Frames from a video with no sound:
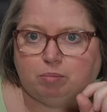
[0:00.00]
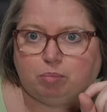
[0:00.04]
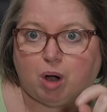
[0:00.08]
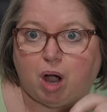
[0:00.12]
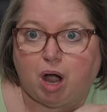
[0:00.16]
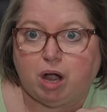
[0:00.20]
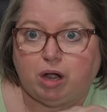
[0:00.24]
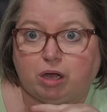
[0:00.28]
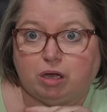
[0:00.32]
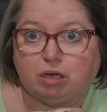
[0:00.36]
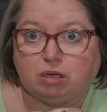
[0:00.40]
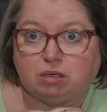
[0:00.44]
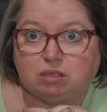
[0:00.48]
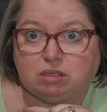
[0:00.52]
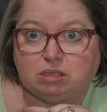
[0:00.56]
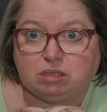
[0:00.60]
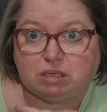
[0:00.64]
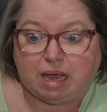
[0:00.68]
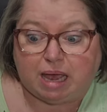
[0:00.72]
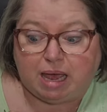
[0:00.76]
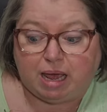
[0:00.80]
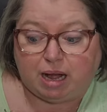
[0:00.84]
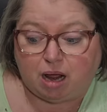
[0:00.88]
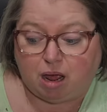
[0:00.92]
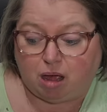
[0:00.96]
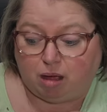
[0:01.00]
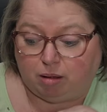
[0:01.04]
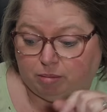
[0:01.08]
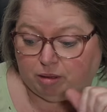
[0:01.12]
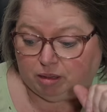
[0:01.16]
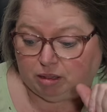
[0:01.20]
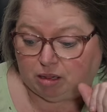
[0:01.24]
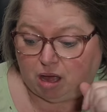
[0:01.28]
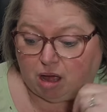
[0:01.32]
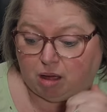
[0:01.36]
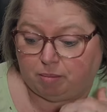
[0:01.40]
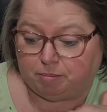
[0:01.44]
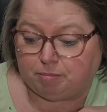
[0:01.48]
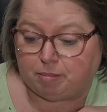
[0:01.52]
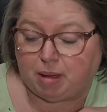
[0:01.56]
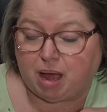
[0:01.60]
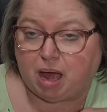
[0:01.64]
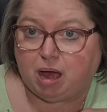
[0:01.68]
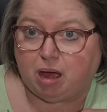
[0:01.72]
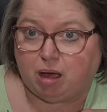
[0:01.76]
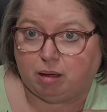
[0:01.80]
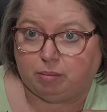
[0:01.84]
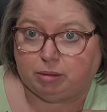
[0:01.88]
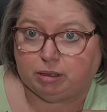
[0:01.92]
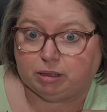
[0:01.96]
products at
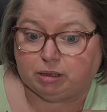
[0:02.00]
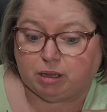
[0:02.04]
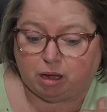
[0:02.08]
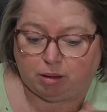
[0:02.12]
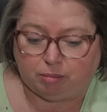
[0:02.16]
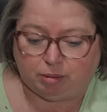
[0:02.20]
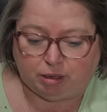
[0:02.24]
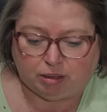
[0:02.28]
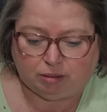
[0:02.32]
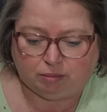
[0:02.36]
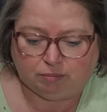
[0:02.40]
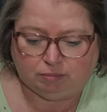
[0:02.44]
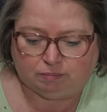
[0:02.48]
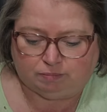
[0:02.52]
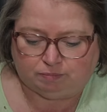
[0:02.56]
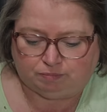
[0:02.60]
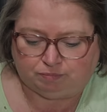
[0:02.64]
my Hobby Lobby.